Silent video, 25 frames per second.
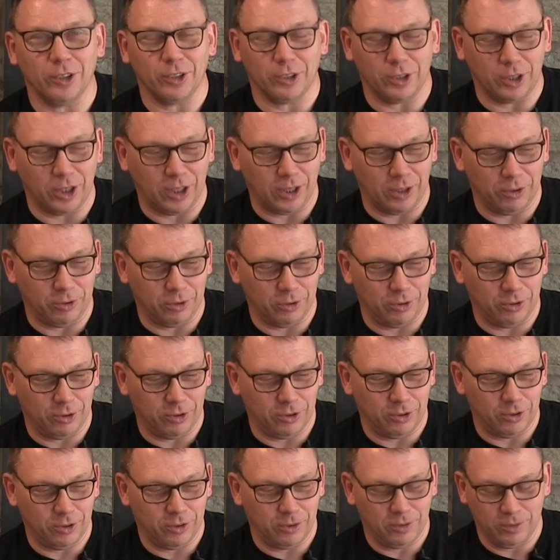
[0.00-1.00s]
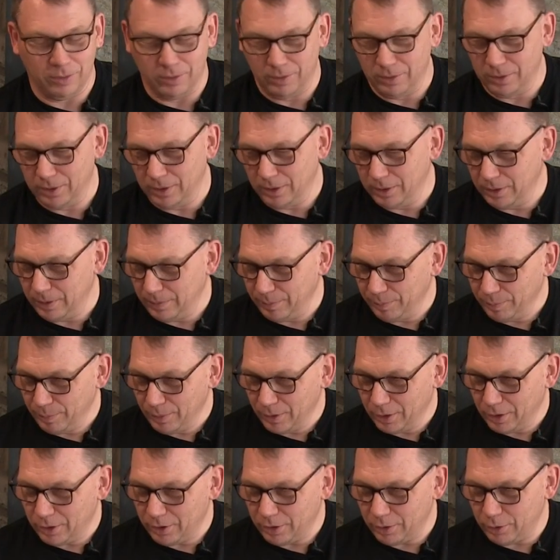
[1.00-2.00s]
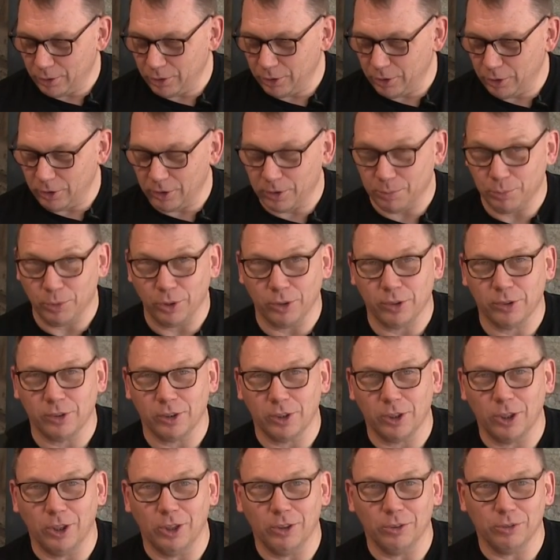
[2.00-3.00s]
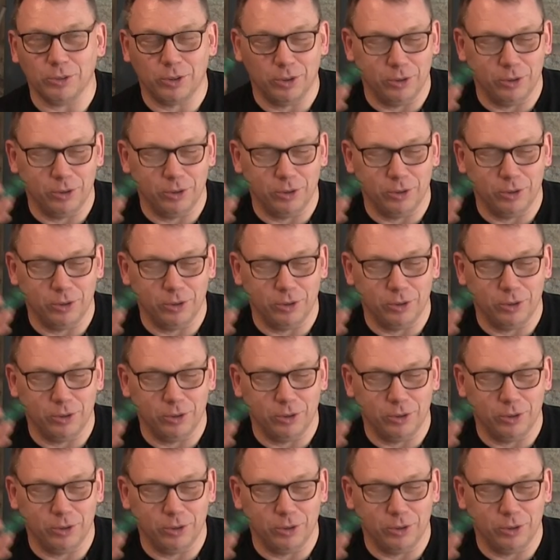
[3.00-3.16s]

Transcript: standards. So I'll use my slot